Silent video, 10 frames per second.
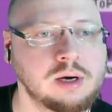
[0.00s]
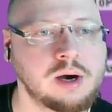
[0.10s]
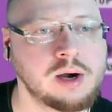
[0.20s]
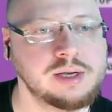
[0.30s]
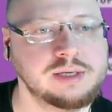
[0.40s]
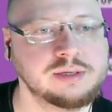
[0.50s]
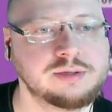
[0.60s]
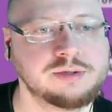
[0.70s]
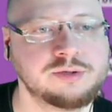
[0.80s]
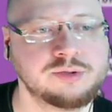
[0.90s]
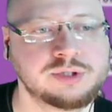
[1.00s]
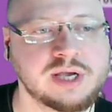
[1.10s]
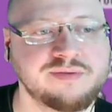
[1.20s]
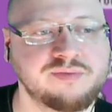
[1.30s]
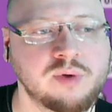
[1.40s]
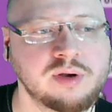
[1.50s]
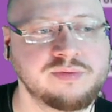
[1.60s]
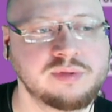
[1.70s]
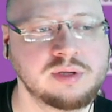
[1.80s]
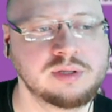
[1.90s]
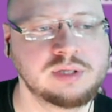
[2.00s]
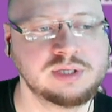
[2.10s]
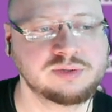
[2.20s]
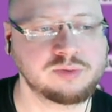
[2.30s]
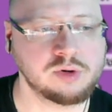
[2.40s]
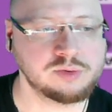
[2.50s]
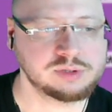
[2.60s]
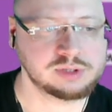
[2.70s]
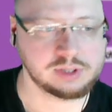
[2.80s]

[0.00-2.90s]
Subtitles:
are needed to save one of these rows.